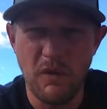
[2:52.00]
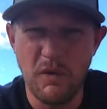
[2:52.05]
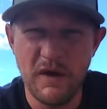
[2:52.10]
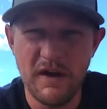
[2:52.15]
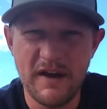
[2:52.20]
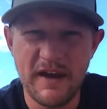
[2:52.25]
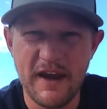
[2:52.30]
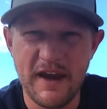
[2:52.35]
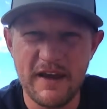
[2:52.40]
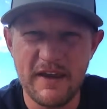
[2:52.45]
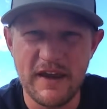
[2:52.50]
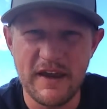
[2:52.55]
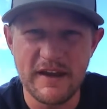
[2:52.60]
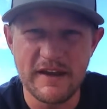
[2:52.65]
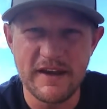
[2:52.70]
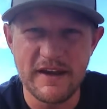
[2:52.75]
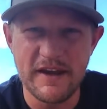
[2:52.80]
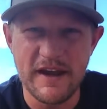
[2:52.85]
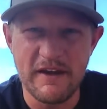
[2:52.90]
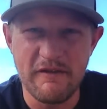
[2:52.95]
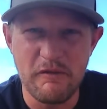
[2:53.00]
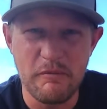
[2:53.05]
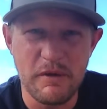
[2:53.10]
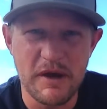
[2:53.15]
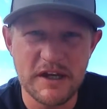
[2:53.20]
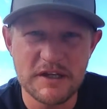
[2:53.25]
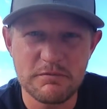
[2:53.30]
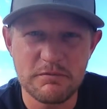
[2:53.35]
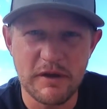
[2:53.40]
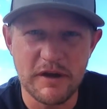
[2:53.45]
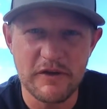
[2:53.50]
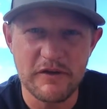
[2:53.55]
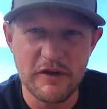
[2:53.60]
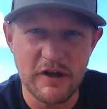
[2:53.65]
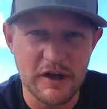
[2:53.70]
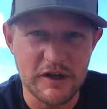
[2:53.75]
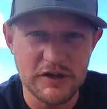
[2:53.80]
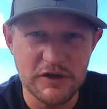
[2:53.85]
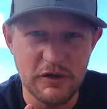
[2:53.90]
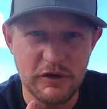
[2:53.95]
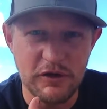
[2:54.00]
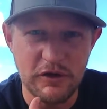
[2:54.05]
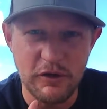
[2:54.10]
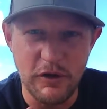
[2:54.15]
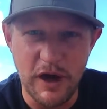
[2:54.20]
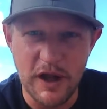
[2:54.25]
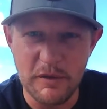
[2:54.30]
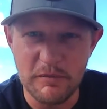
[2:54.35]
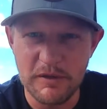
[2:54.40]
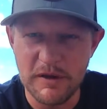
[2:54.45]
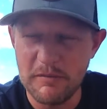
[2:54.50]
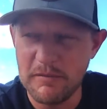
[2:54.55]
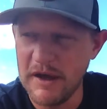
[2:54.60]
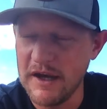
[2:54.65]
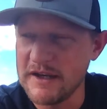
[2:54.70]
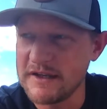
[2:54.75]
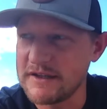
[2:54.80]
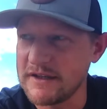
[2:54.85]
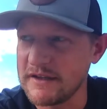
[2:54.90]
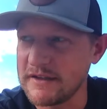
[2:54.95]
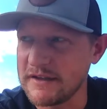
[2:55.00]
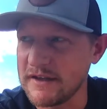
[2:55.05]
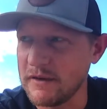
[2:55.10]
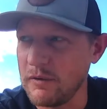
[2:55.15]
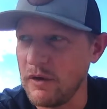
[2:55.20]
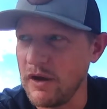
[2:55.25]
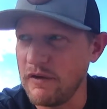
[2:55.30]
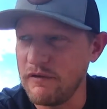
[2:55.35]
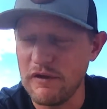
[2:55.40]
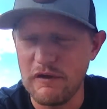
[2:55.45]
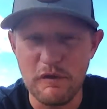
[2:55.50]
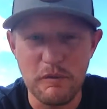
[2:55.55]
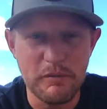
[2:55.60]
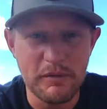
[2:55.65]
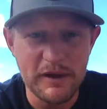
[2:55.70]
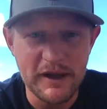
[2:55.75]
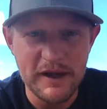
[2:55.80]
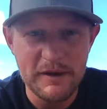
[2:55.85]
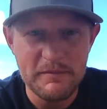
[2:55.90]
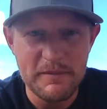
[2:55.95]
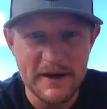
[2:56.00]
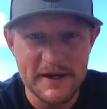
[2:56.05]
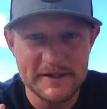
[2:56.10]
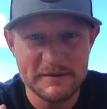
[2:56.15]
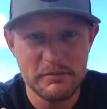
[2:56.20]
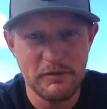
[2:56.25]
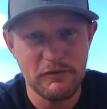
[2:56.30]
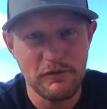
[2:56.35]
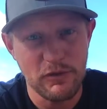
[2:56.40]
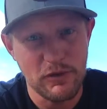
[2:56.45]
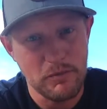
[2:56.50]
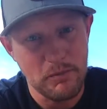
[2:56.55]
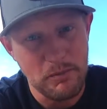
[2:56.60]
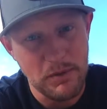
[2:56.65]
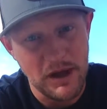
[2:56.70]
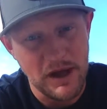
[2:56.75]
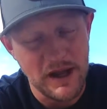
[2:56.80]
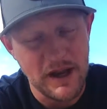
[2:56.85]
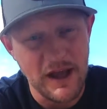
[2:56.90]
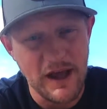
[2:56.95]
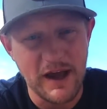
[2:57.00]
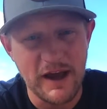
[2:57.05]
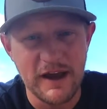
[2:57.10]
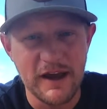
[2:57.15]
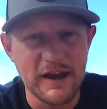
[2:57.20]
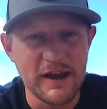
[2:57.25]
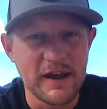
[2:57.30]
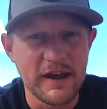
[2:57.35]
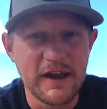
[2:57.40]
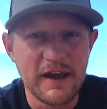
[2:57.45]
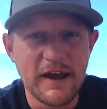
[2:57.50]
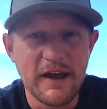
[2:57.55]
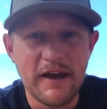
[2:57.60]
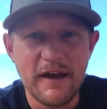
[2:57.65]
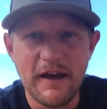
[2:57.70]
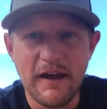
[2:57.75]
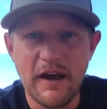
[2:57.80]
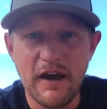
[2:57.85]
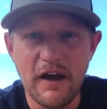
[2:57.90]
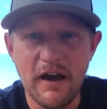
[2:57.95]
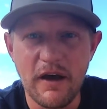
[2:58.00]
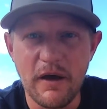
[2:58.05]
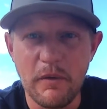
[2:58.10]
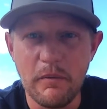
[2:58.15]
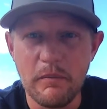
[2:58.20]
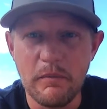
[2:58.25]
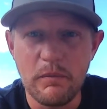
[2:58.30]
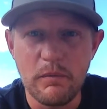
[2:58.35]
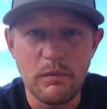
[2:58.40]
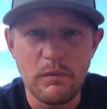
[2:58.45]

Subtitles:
one day they didn't have a bass player. And they're like, Joe, do you know how to play bass? And I was like, well, I've never played bass before, but I know